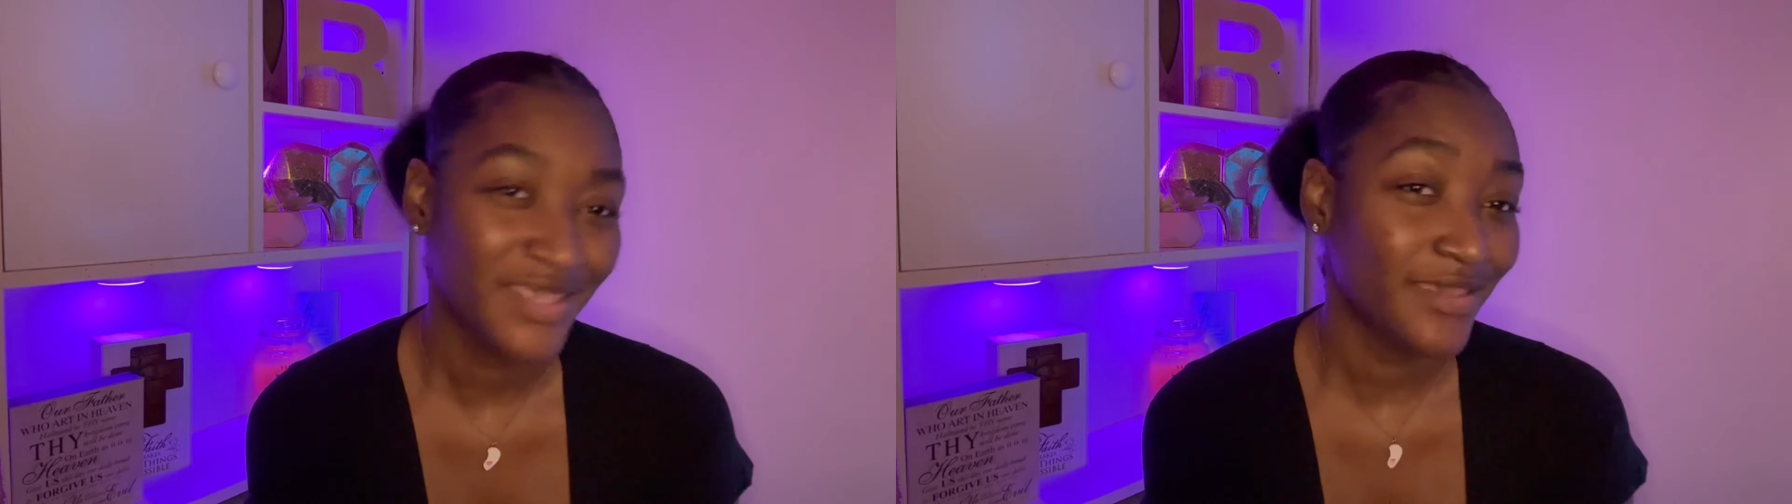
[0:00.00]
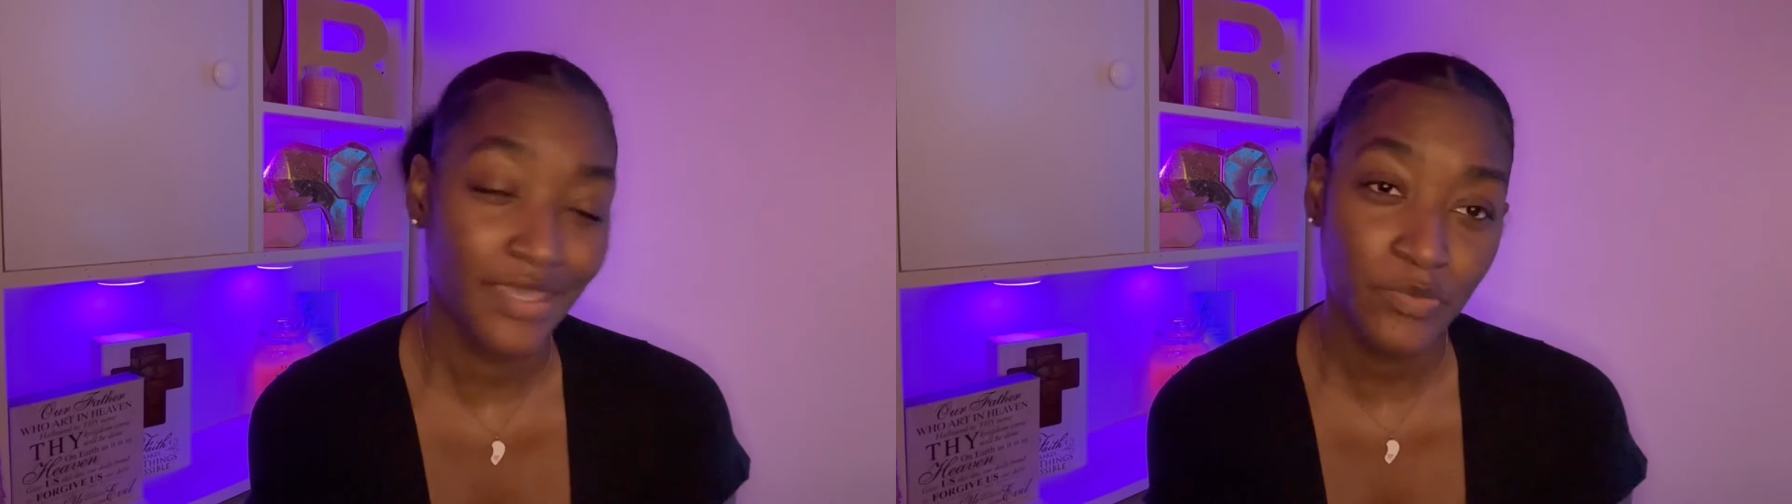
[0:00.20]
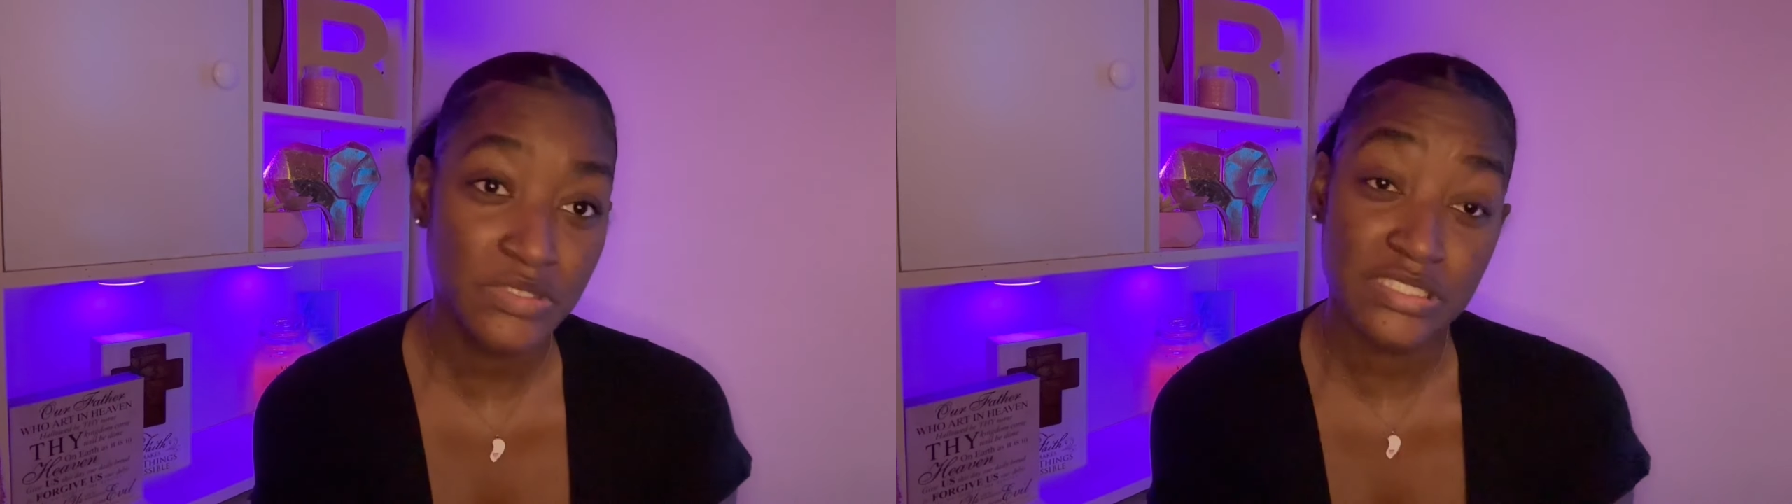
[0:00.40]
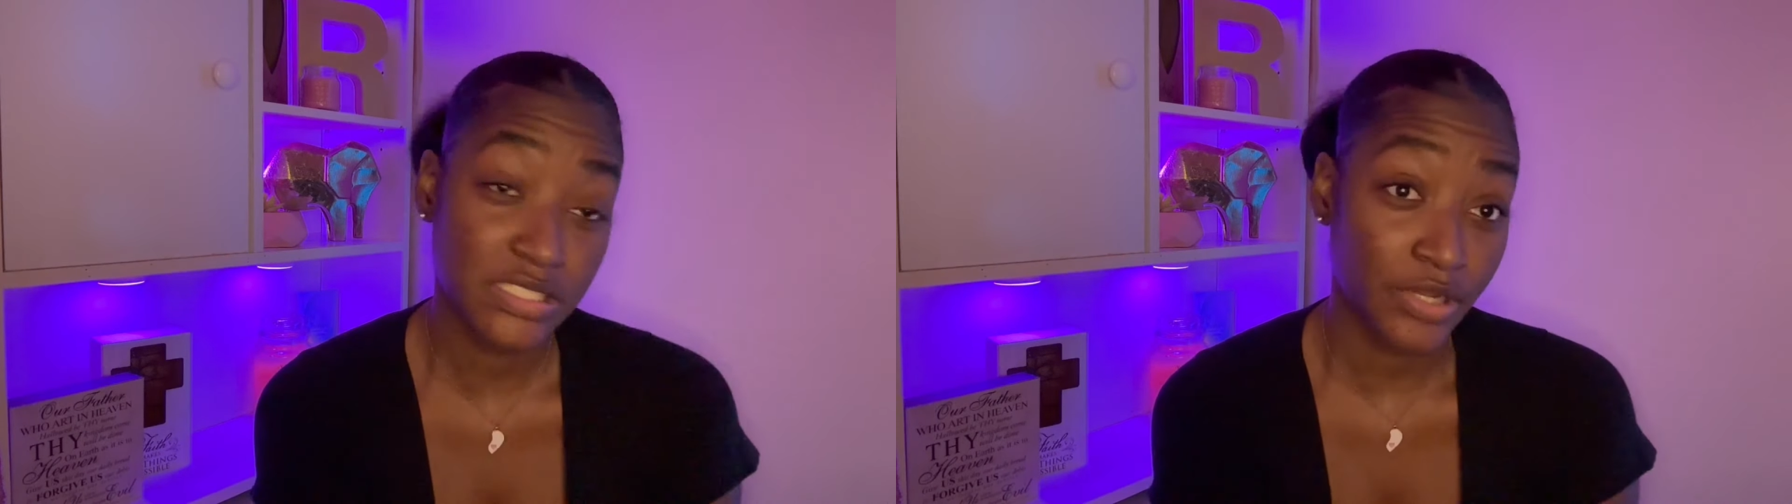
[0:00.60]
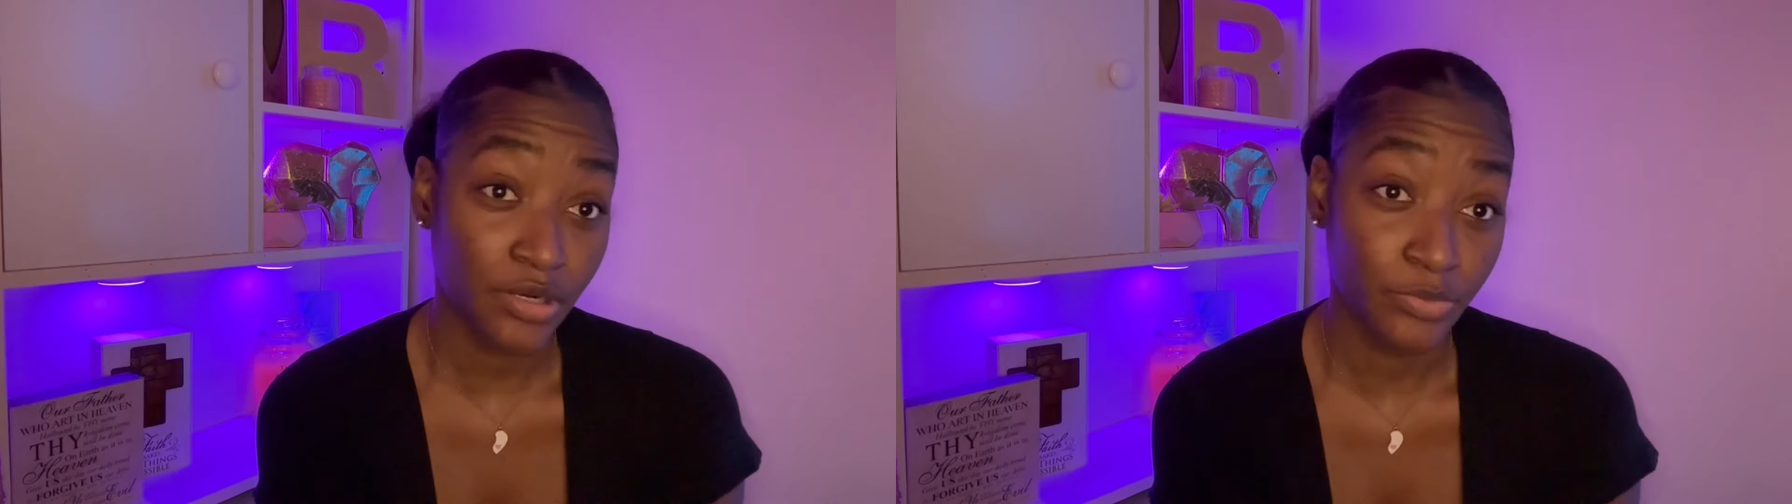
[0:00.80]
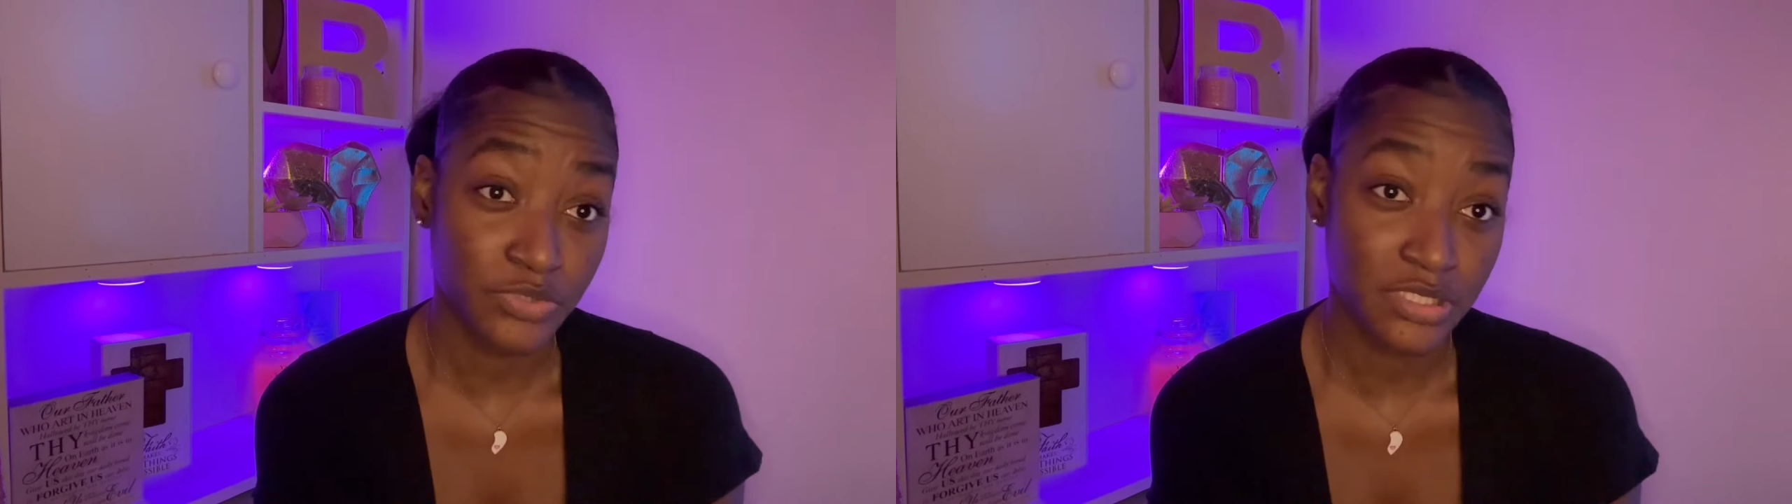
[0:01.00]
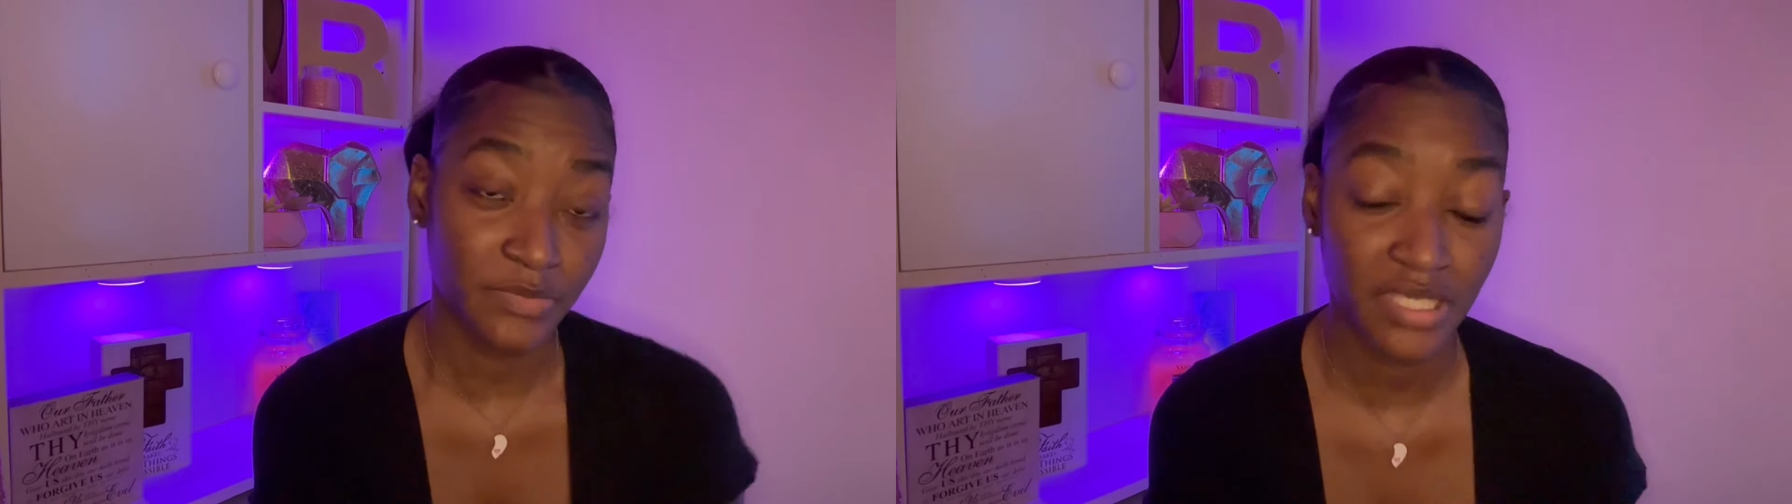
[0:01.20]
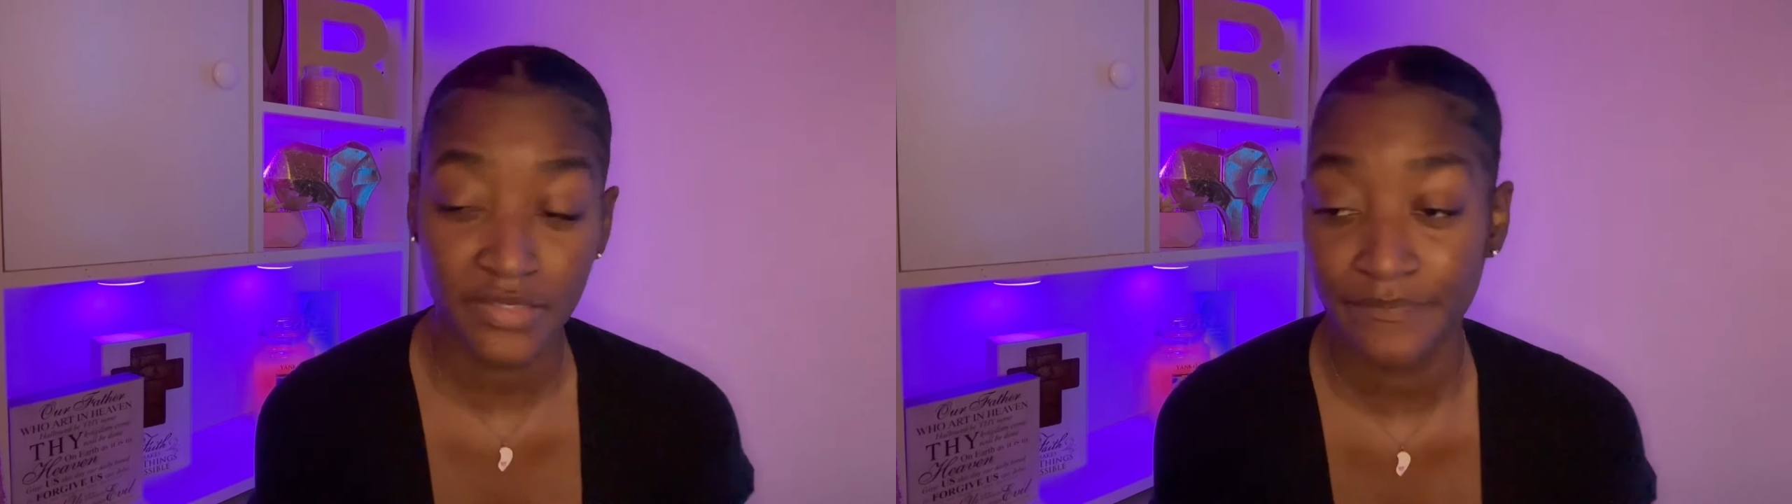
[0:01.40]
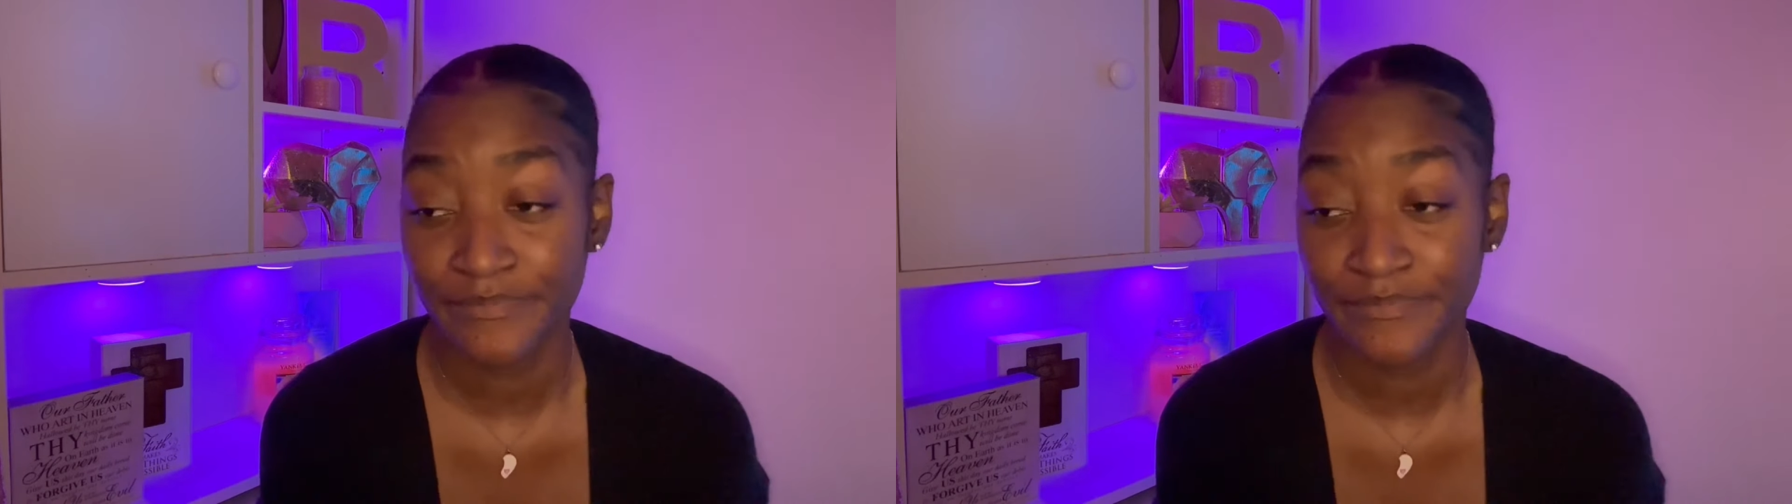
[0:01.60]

it was terrible to me.